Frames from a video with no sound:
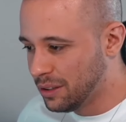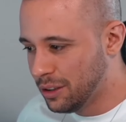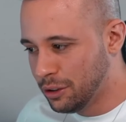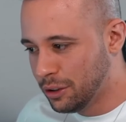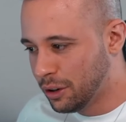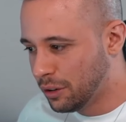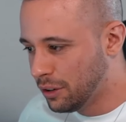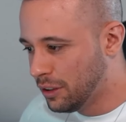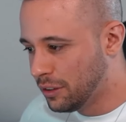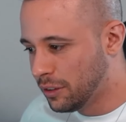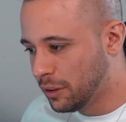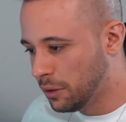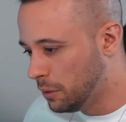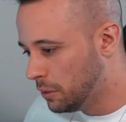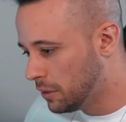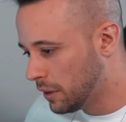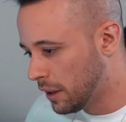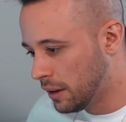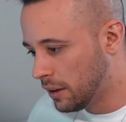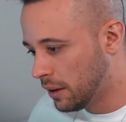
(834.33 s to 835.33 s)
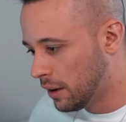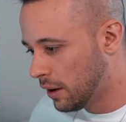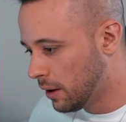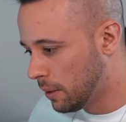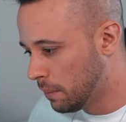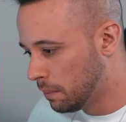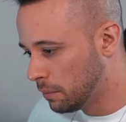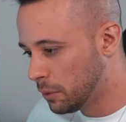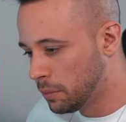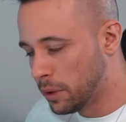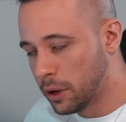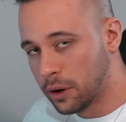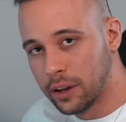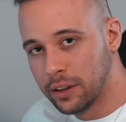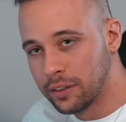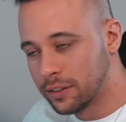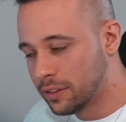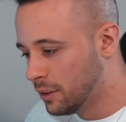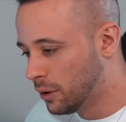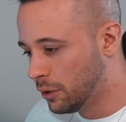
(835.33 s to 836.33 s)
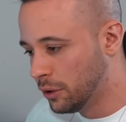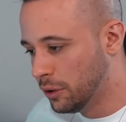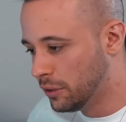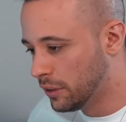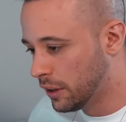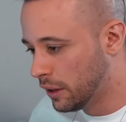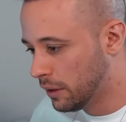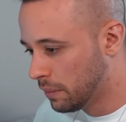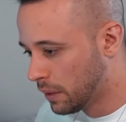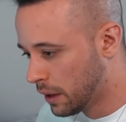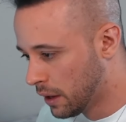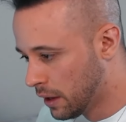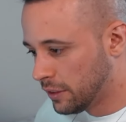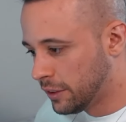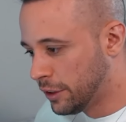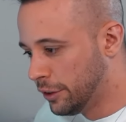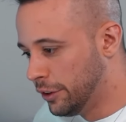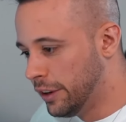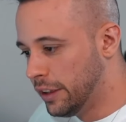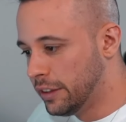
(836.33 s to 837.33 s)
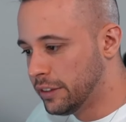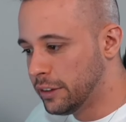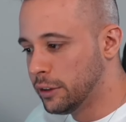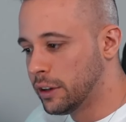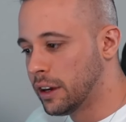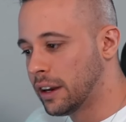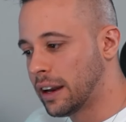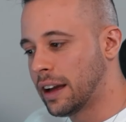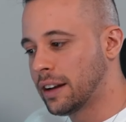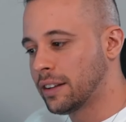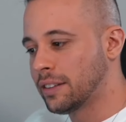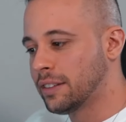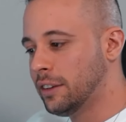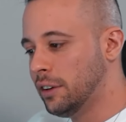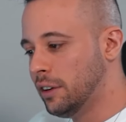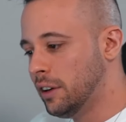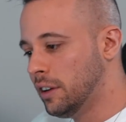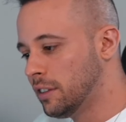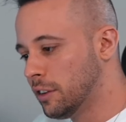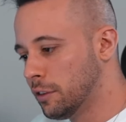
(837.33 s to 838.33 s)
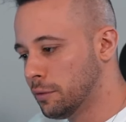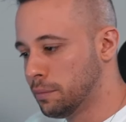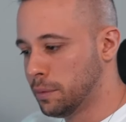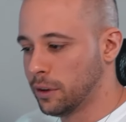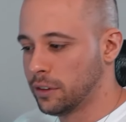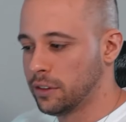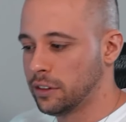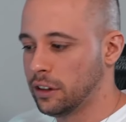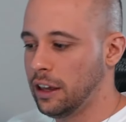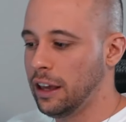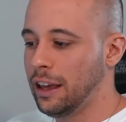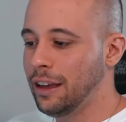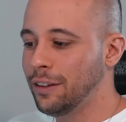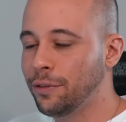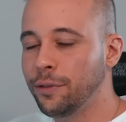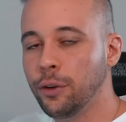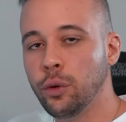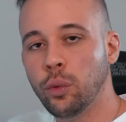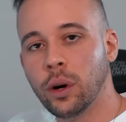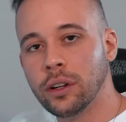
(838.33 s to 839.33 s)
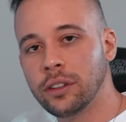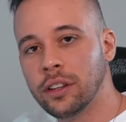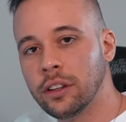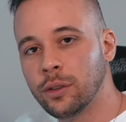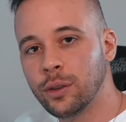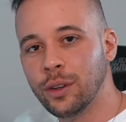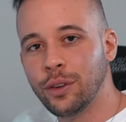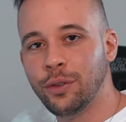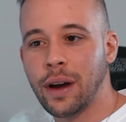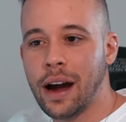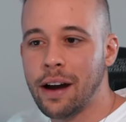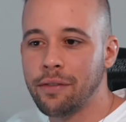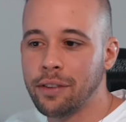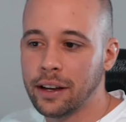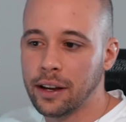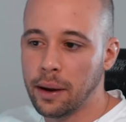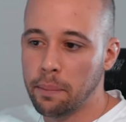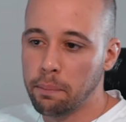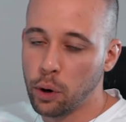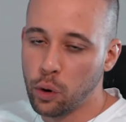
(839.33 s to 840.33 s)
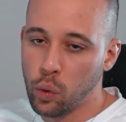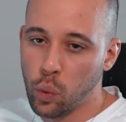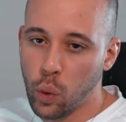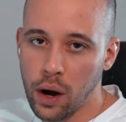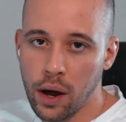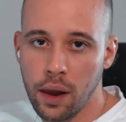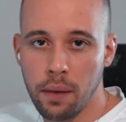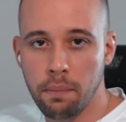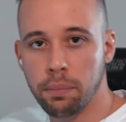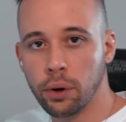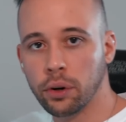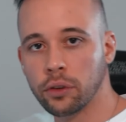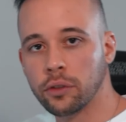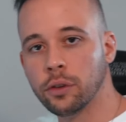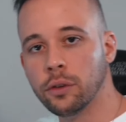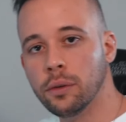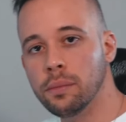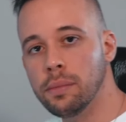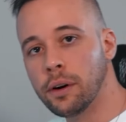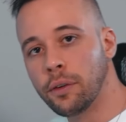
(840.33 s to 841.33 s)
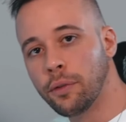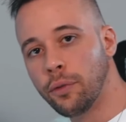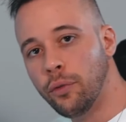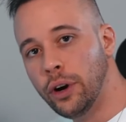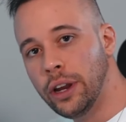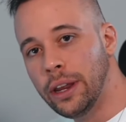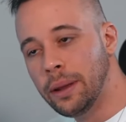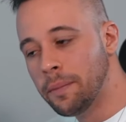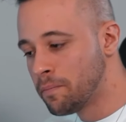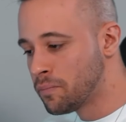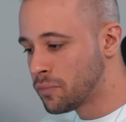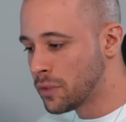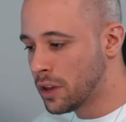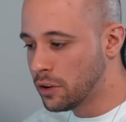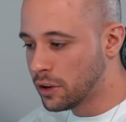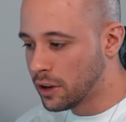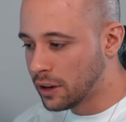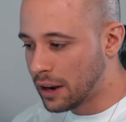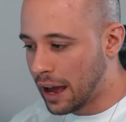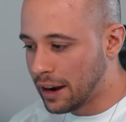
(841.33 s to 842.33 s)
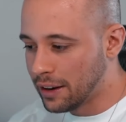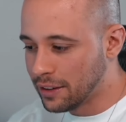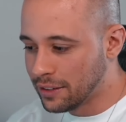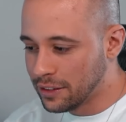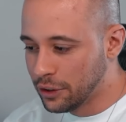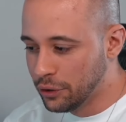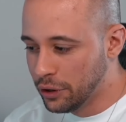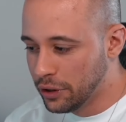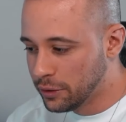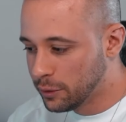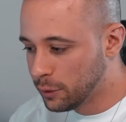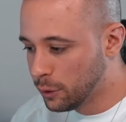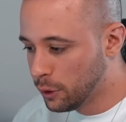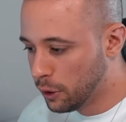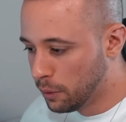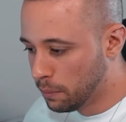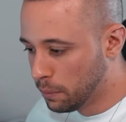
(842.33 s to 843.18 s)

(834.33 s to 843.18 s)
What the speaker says: You don't need to use it. To be honest, don't use it. Series, you can add a series of books if you wanted to. If you have like a book 1, book 2, book 3, then you could add a series to your